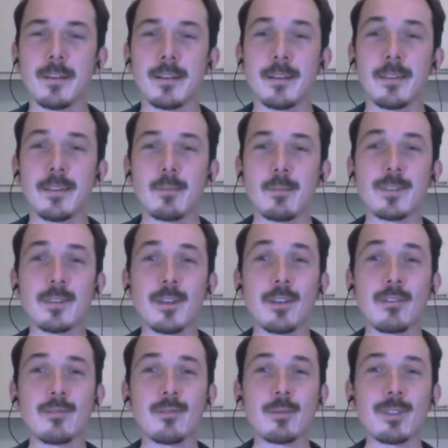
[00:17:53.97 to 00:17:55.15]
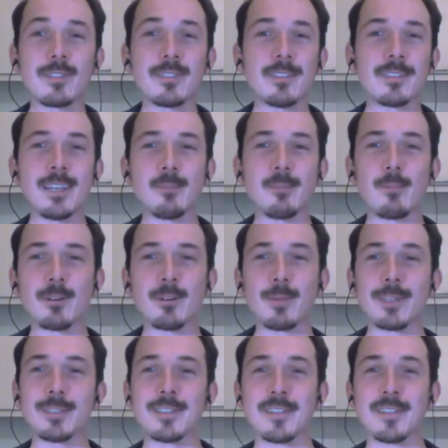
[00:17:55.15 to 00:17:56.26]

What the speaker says: There was a lot of questions in one question.